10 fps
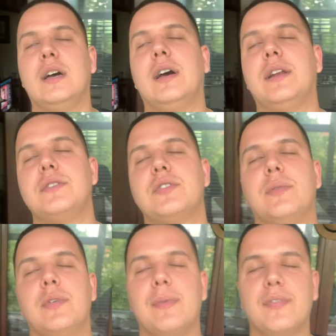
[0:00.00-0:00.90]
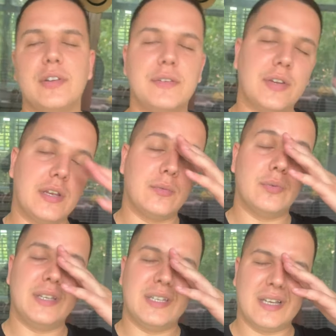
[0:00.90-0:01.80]
I'm training with my friend
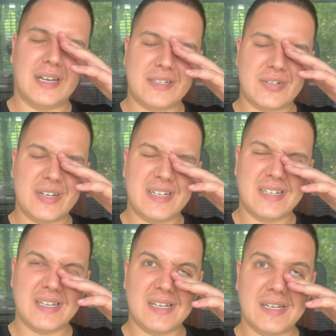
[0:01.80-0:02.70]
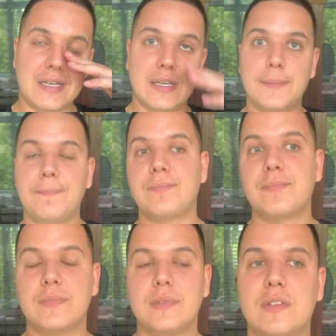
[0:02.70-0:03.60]
today. I trained
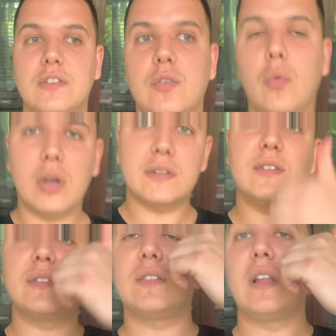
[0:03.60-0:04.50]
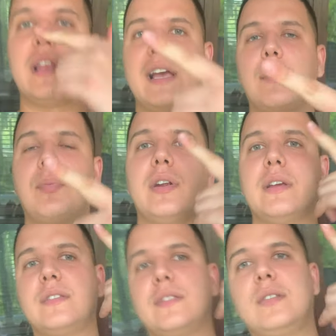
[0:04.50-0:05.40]
squats, leg
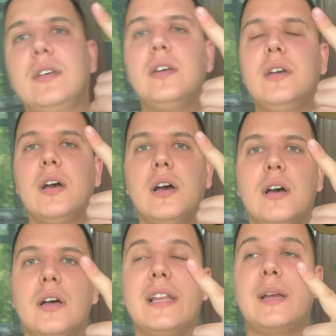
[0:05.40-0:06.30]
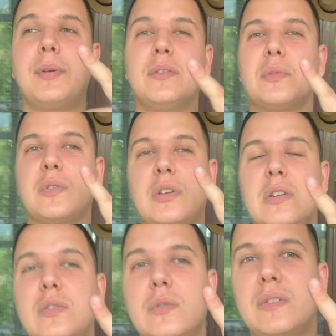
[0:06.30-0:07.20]
press. Leg press was only
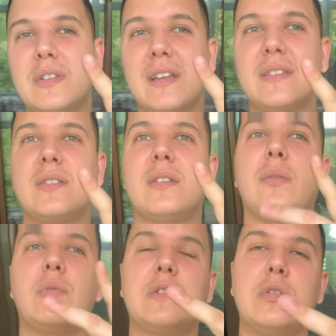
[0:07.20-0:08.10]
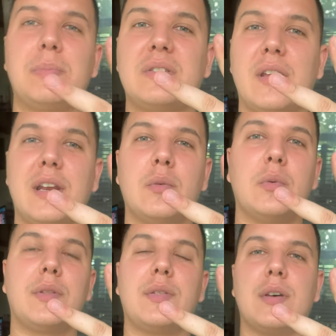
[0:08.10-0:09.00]
2 sets, with supersetting
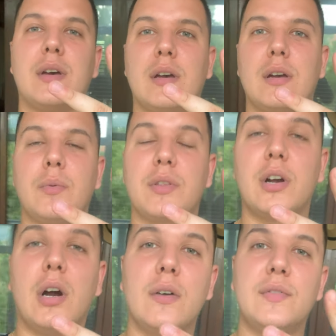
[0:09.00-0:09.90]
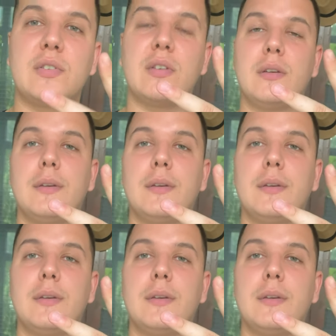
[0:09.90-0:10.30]
with calves.